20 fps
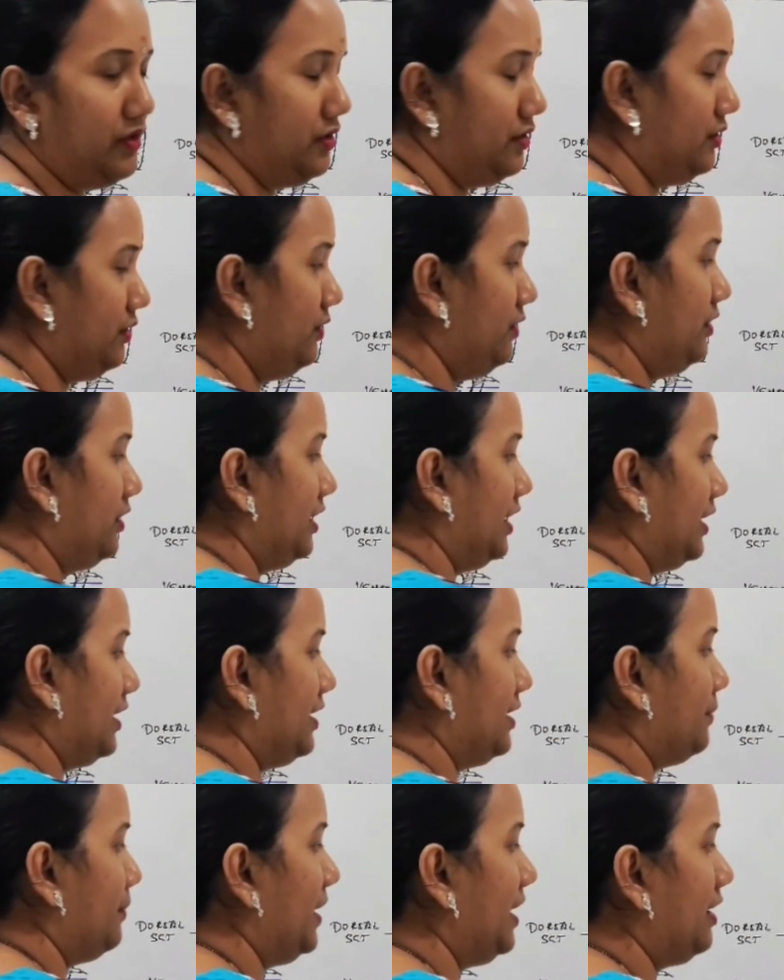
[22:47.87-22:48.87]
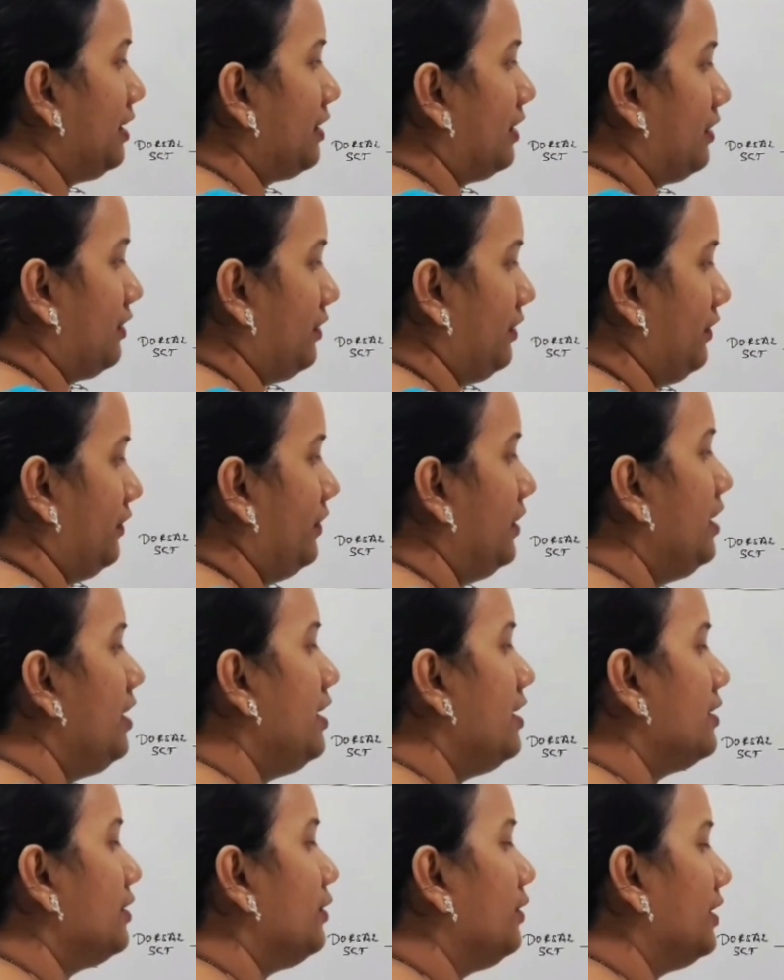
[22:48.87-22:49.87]
So it is being cut off.
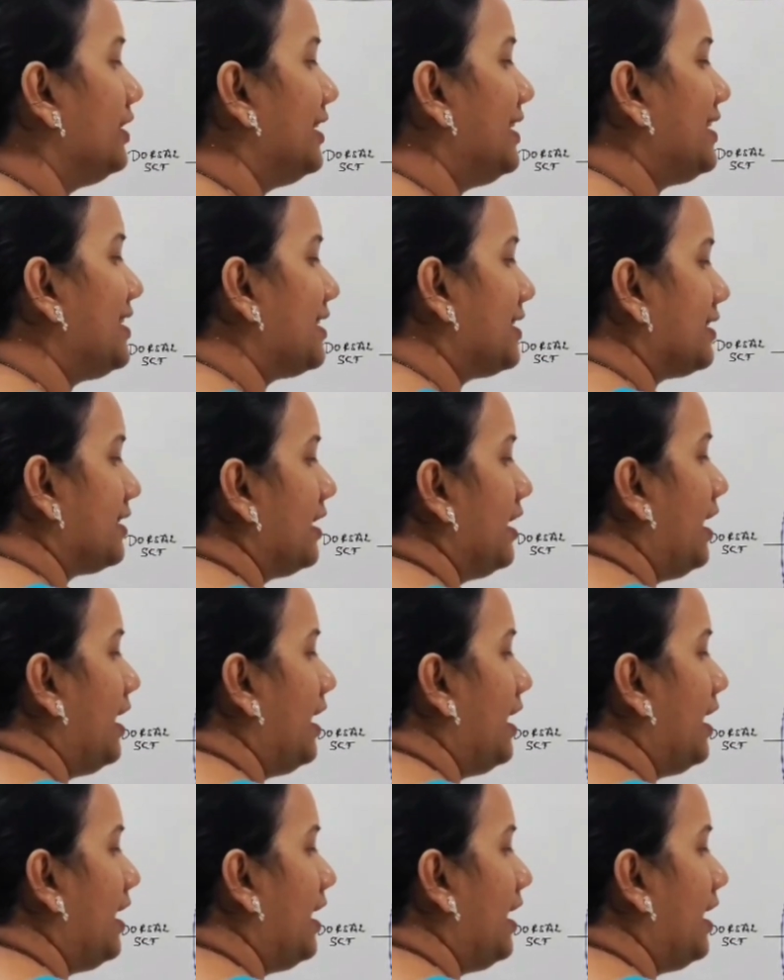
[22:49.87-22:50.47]
So this